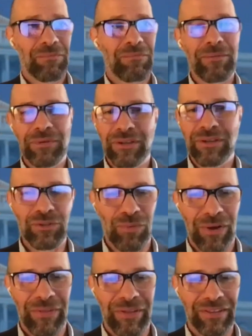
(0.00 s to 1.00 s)
Maybe there's
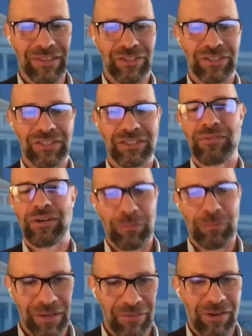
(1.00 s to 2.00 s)
one that there's a
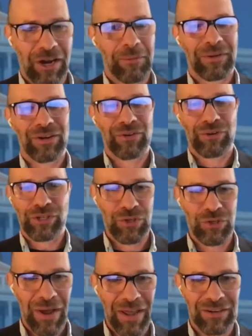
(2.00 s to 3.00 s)
development environment or a
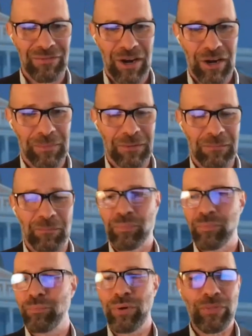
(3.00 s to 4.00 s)
QA environment.
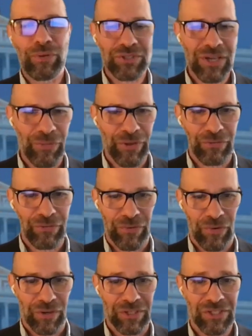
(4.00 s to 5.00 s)
Put those out there
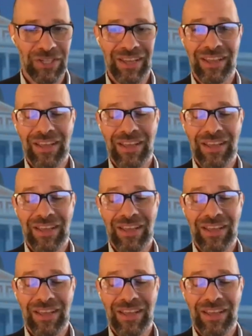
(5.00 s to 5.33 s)
first.